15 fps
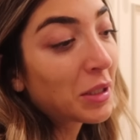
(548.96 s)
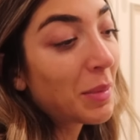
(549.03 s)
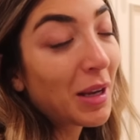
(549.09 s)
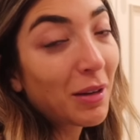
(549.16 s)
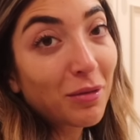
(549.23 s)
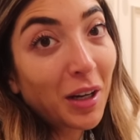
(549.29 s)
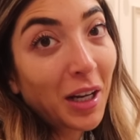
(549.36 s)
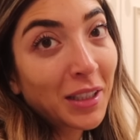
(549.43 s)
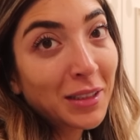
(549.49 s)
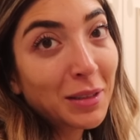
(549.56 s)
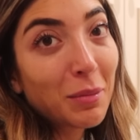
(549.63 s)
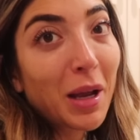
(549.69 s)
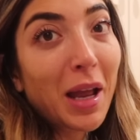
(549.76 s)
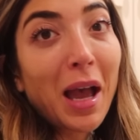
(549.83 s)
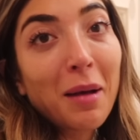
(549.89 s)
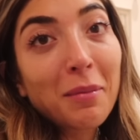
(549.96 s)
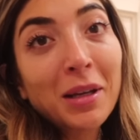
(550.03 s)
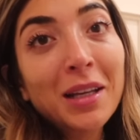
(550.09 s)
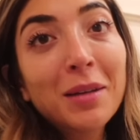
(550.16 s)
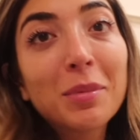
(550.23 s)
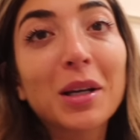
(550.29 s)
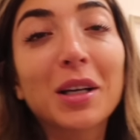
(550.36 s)
to make friends in
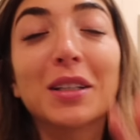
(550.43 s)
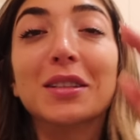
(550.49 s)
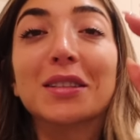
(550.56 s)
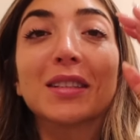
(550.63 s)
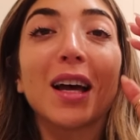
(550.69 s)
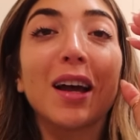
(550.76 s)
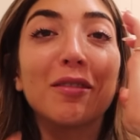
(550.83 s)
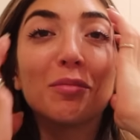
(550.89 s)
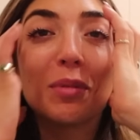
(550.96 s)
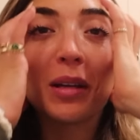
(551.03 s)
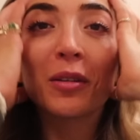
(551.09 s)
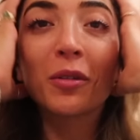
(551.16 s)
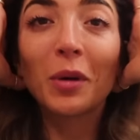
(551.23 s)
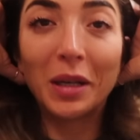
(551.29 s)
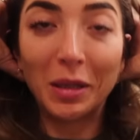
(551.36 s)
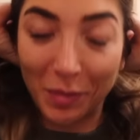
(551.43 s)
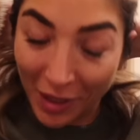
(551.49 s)
Miami because I've been quite a